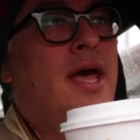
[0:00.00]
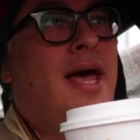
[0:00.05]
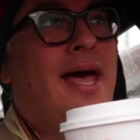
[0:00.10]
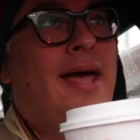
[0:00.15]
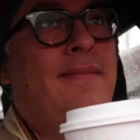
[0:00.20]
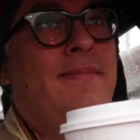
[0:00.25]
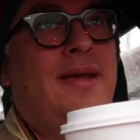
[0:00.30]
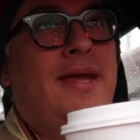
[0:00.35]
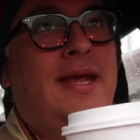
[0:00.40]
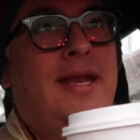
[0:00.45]

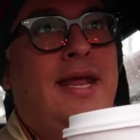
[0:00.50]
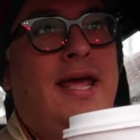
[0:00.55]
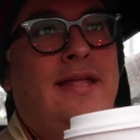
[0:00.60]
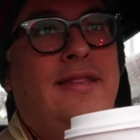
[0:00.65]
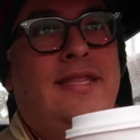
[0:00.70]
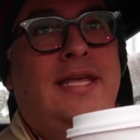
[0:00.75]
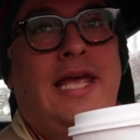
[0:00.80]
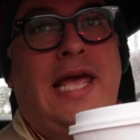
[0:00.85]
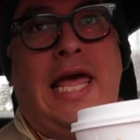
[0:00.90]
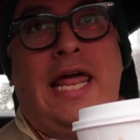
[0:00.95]
I mean,
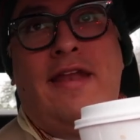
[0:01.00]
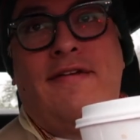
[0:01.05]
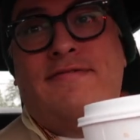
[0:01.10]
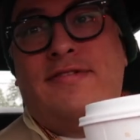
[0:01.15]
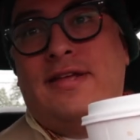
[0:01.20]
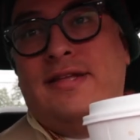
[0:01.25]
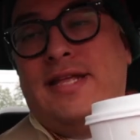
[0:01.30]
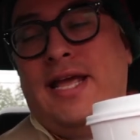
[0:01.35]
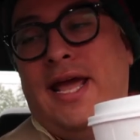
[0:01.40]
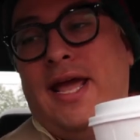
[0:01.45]
at the end of
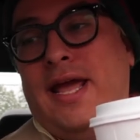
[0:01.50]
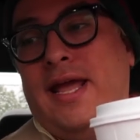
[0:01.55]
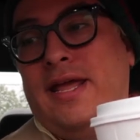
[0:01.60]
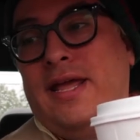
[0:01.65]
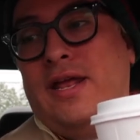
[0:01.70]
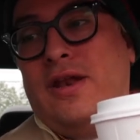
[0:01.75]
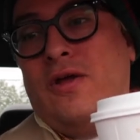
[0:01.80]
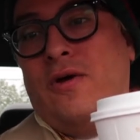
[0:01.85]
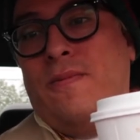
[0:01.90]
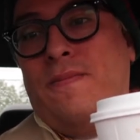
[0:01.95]
the day,
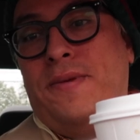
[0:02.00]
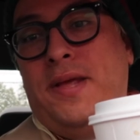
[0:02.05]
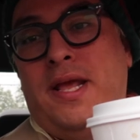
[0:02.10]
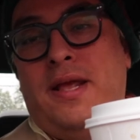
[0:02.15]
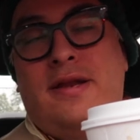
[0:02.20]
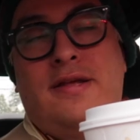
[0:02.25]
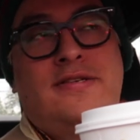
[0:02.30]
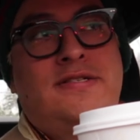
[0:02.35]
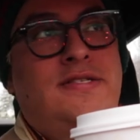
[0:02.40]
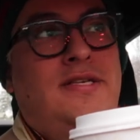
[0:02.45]
you know,
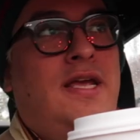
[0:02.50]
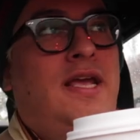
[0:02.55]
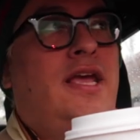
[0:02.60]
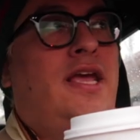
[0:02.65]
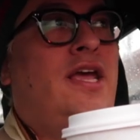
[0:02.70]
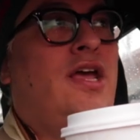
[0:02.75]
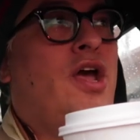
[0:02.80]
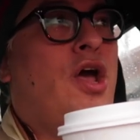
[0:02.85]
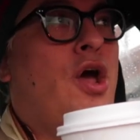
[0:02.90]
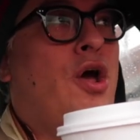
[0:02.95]
being a
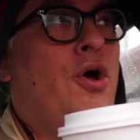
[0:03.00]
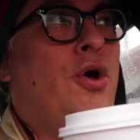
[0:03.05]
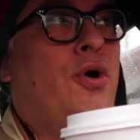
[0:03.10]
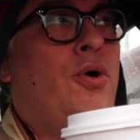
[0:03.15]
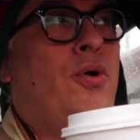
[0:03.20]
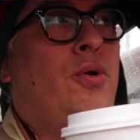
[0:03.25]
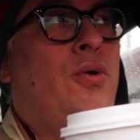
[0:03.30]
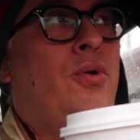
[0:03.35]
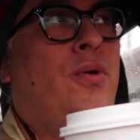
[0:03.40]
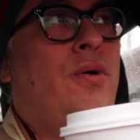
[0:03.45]

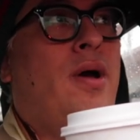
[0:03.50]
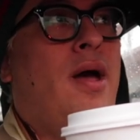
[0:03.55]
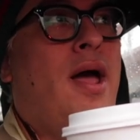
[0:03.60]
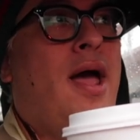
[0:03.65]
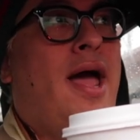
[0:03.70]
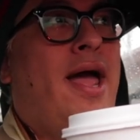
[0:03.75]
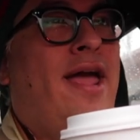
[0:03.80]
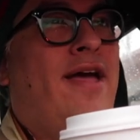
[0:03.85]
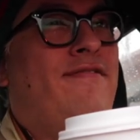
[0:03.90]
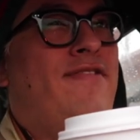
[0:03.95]
CEO,
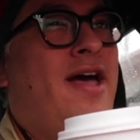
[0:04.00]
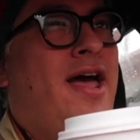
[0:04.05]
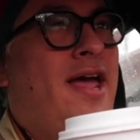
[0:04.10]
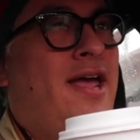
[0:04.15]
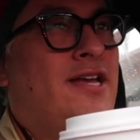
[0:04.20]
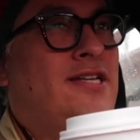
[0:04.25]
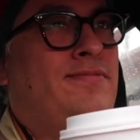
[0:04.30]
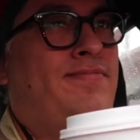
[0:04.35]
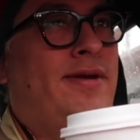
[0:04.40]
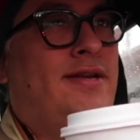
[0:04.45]
I have high
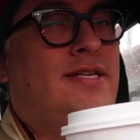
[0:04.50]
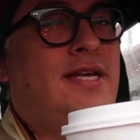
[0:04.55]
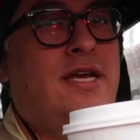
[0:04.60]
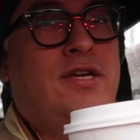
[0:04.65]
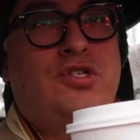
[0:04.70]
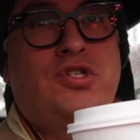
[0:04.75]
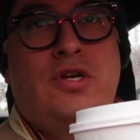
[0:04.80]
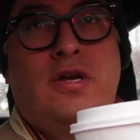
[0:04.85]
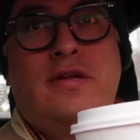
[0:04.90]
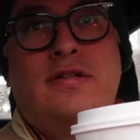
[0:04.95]

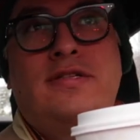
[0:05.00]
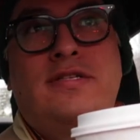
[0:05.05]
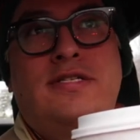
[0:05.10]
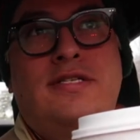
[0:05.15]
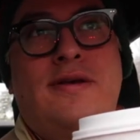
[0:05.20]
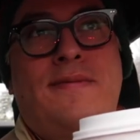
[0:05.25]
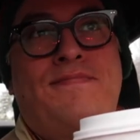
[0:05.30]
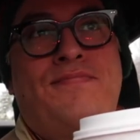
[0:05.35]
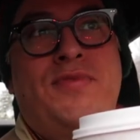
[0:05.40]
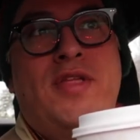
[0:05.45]

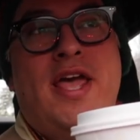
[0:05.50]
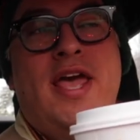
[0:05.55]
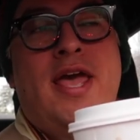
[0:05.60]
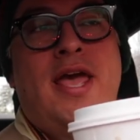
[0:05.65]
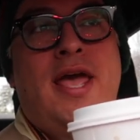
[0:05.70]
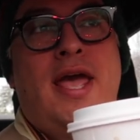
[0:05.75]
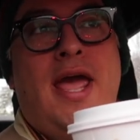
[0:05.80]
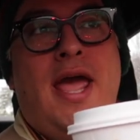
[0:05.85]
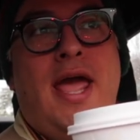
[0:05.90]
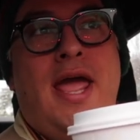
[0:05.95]
expectations
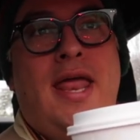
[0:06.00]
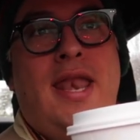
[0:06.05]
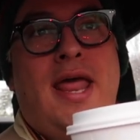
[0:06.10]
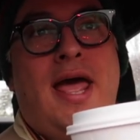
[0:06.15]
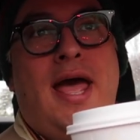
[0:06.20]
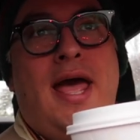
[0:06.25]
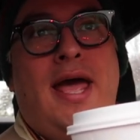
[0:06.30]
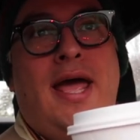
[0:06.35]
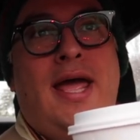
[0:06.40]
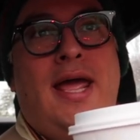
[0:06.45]
and
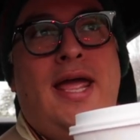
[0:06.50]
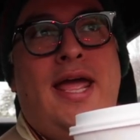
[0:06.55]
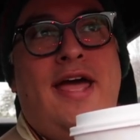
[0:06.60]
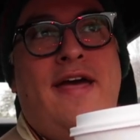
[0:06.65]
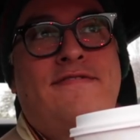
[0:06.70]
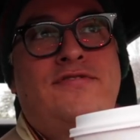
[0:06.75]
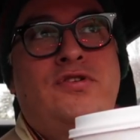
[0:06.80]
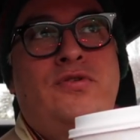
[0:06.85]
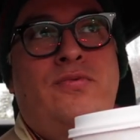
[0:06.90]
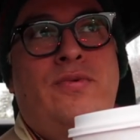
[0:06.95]
I
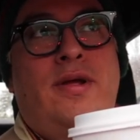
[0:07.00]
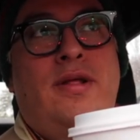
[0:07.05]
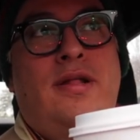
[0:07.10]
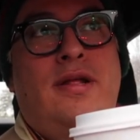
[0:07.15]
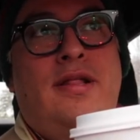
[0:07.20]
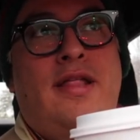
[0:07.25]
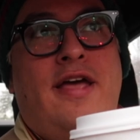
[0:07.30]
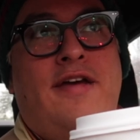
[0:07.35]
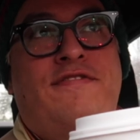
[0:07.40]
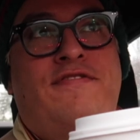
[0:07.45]
have to
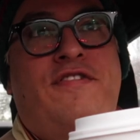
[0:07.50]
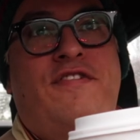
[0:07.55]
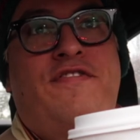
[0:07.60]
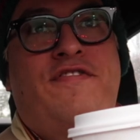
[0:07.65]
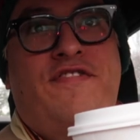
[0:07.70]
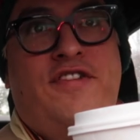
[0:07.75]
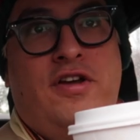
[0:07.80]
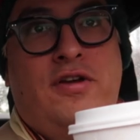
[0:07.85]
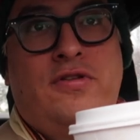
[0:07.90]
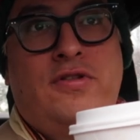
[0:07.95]
really like
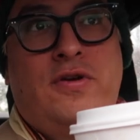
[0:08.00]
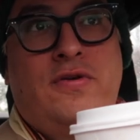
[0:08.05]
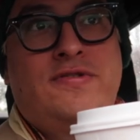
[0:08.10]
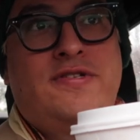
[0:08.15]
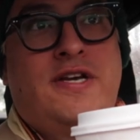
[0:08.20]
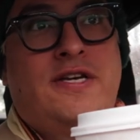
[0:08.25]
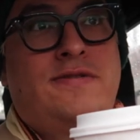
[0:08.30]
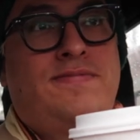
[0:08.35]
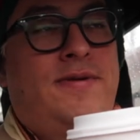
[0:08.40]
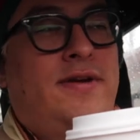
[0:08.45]
fulfill
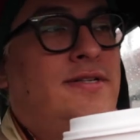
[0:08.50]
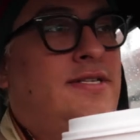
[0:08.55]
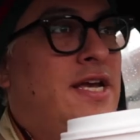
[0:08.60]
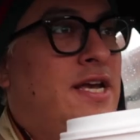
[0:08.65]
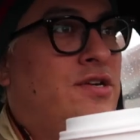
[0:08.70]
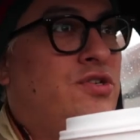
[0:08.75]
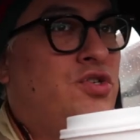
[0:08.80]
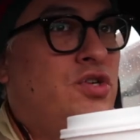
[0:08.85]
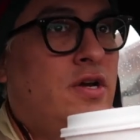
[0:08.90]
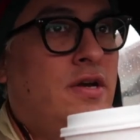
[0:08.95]
those
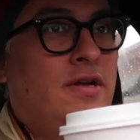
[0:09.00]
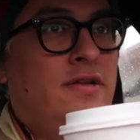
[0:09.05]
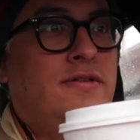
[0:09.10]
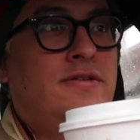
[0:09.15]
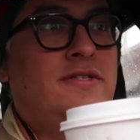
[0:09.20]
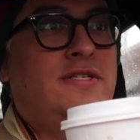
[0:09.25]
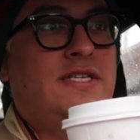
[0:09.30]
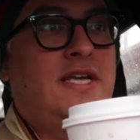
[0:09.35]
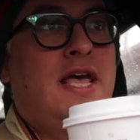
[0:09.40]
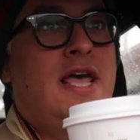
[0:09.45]

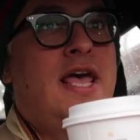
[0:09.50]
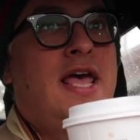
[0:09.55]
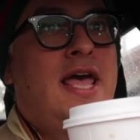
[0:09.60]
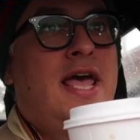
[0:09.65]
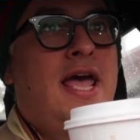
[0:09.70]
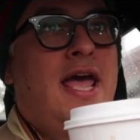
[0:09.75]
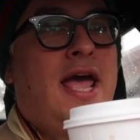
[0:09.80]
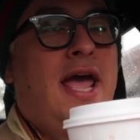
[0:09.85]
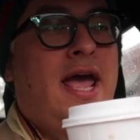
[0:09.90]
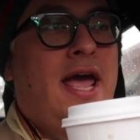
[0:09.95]
expectations
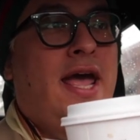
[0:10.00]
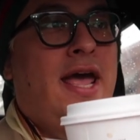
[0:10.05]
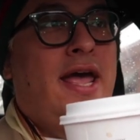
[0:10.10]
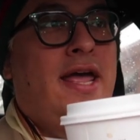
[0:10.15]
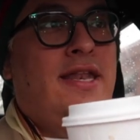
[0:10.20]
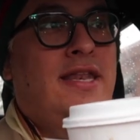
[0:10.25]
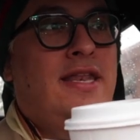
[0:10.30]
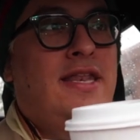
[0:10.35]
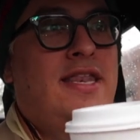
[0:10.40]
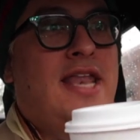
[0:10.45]

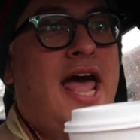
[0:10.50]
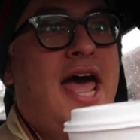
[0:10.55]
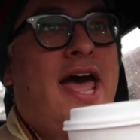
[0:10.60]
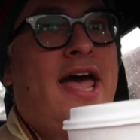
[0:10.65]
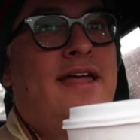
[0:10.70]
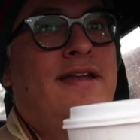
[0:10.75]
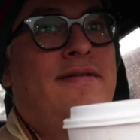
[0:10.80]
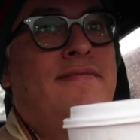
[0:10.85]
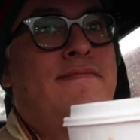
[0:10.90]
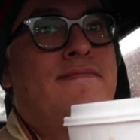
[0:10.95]
and
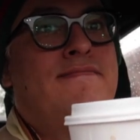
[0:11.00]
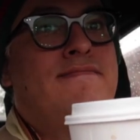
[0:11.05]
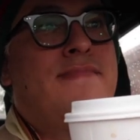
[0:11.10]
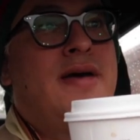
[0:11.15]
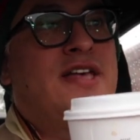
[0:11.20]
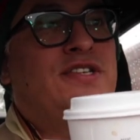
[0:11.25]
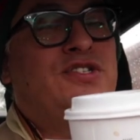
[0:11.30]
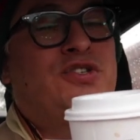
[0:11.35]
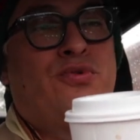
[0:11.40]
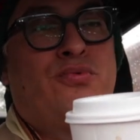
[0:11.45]
not
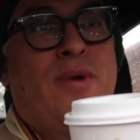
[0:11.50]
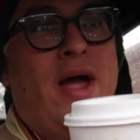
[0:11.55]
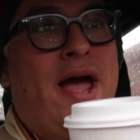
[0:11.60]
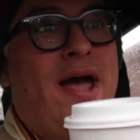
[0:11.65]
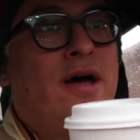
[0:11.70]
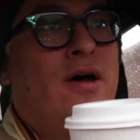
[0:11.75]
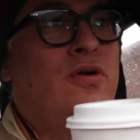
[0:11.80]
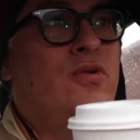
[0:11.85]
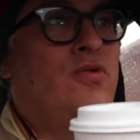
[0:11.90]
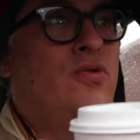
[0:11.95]
mess
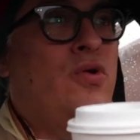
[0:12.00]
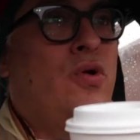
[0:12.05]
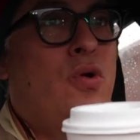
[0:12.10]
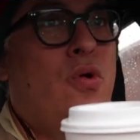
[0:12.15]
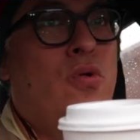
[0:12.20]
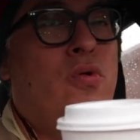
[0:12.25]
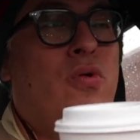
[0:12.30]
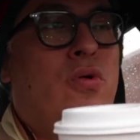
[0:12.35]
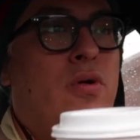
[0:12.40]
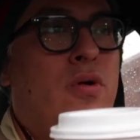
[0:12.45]
around
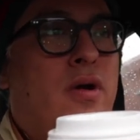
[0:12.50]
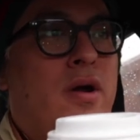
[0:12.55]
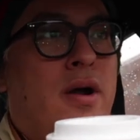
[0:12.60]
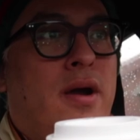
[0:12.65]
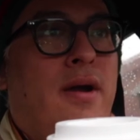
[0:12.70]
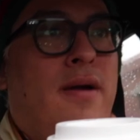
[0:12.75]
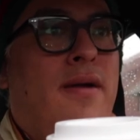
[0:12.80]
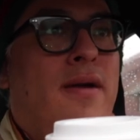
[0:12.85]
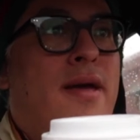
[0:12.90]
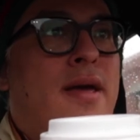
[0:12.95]

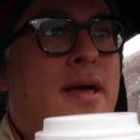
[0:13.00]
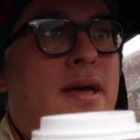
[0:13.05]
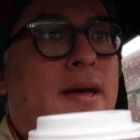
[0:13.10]
or